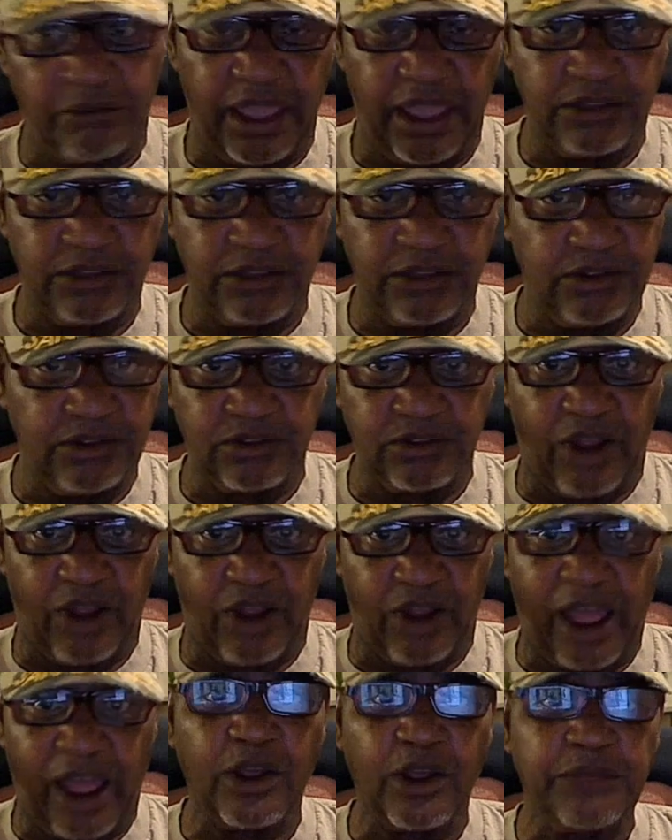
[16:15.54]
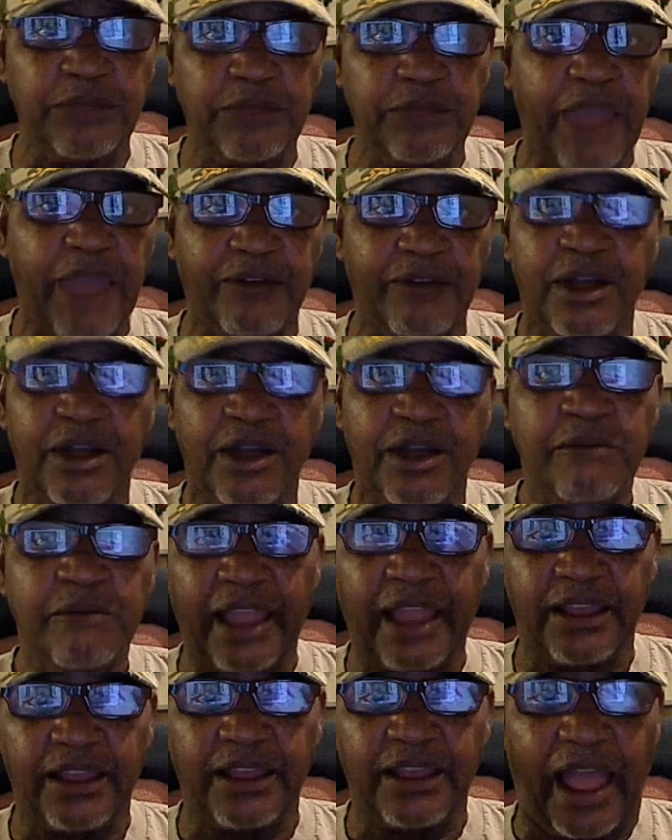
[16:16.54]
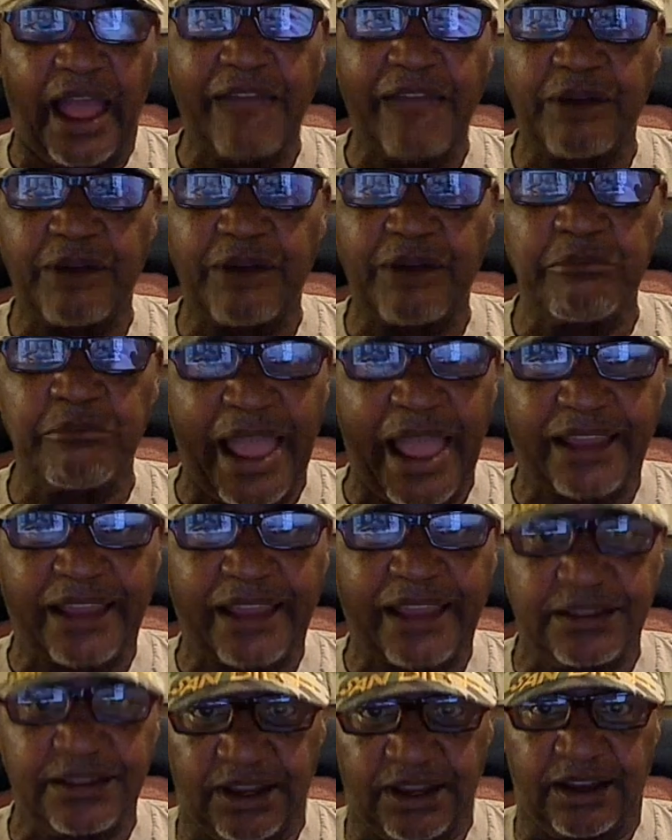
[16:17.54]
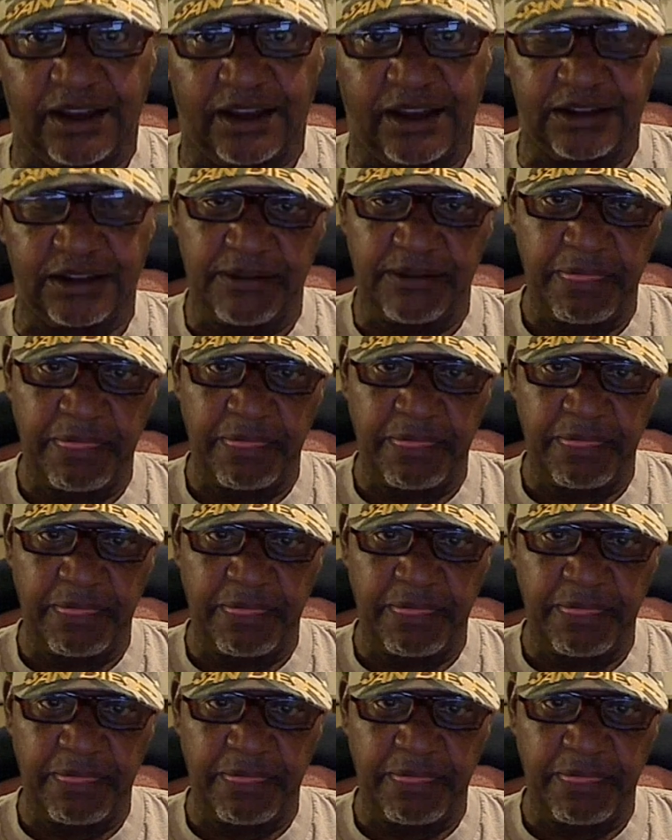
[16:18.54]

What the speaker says: man, you don't know. I don't even have Macintosh. I have a Macintosh.